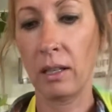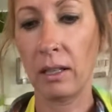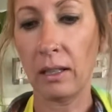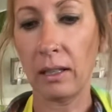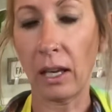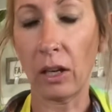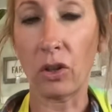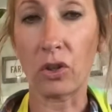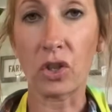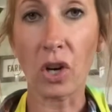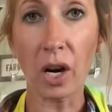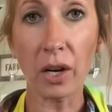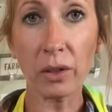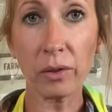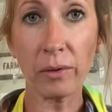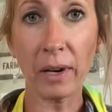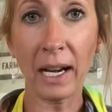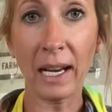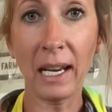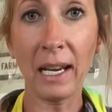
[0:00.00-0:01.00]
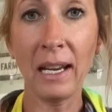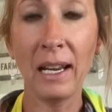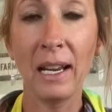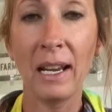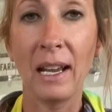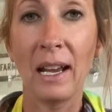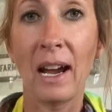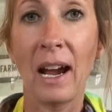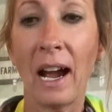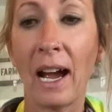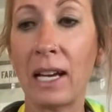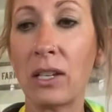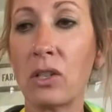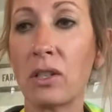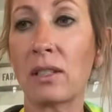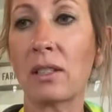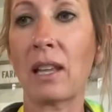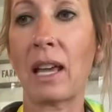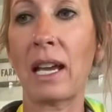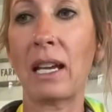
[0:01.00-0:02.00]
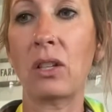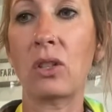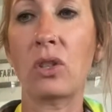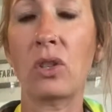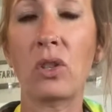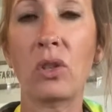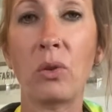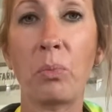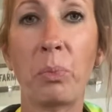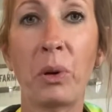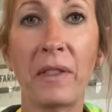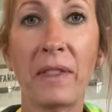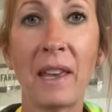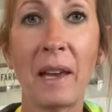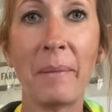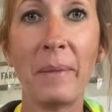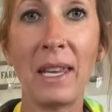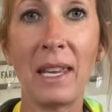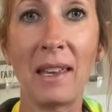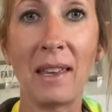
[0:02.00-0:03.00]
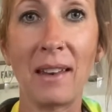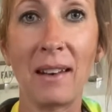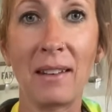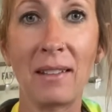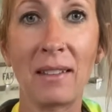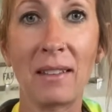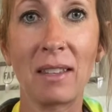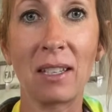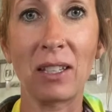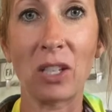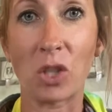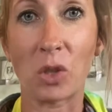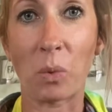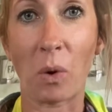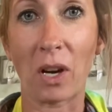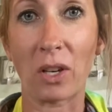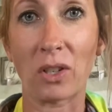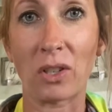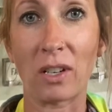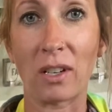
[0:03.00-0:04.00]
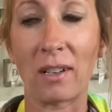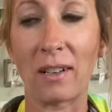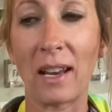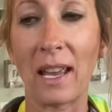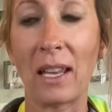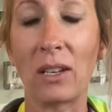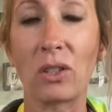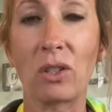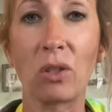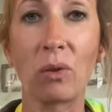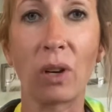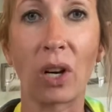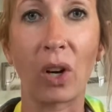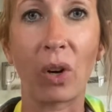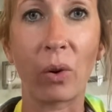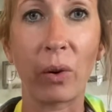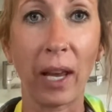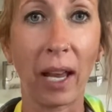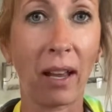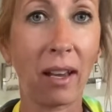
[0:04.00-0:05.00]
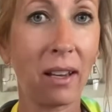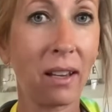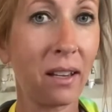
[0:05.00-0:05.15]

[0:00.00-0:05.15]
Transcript: get your jars ready, I just like to put them in the dishwasher and do a quick